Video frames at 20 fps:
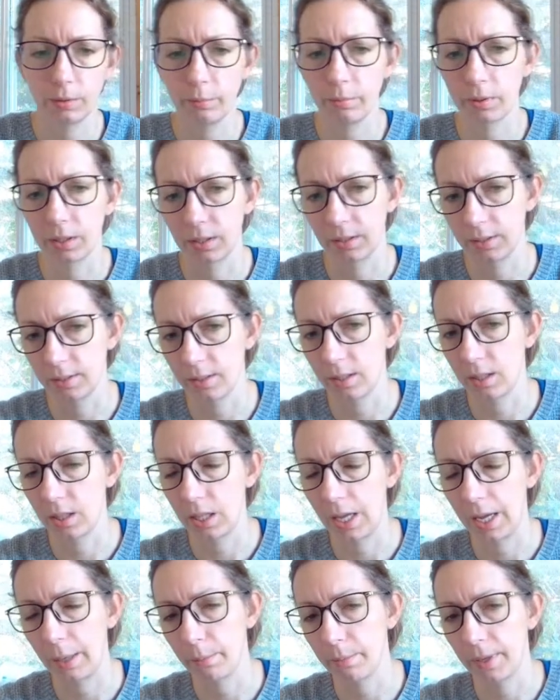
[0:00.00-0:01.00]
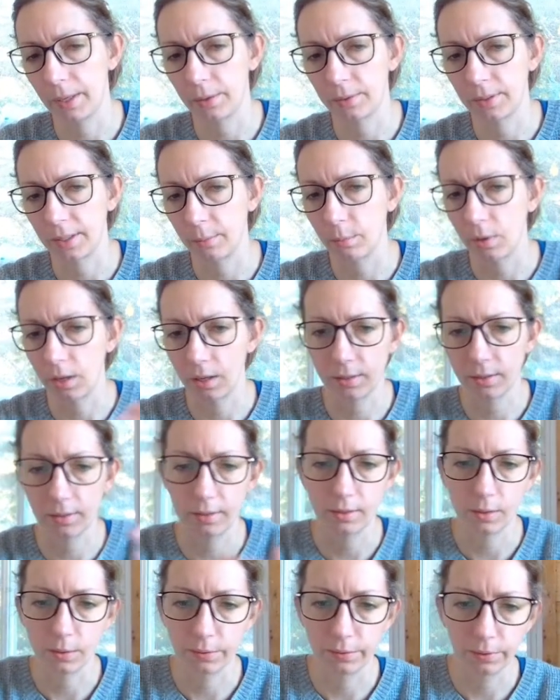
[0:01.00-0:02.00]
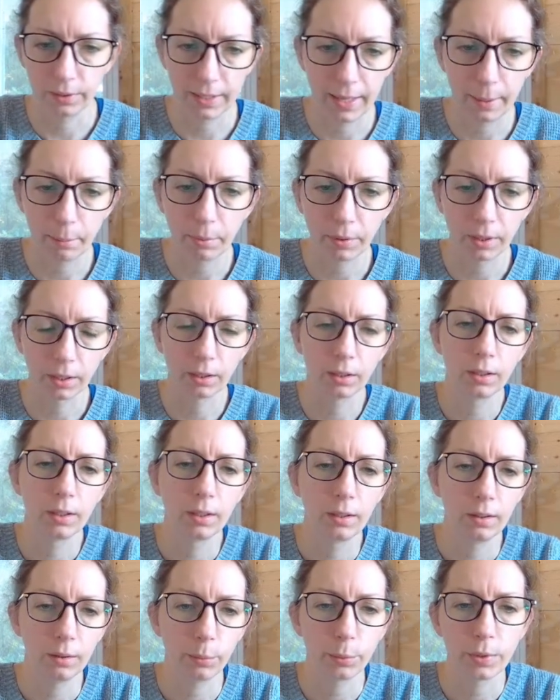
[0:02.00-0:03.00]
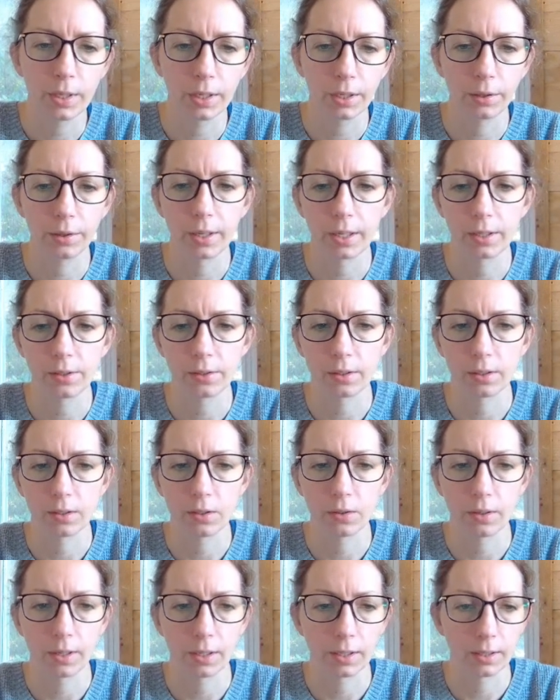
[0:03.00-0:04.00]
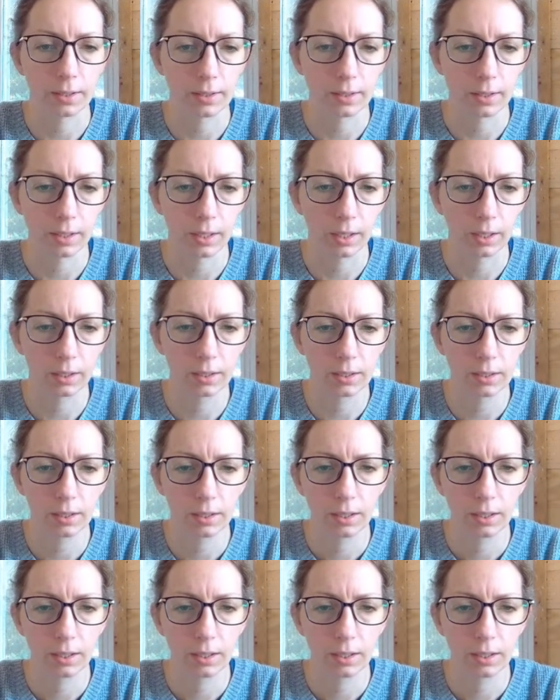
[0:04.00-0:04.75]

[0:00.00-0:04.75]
because that bounding box is overlapping the one that you're actually trying to select.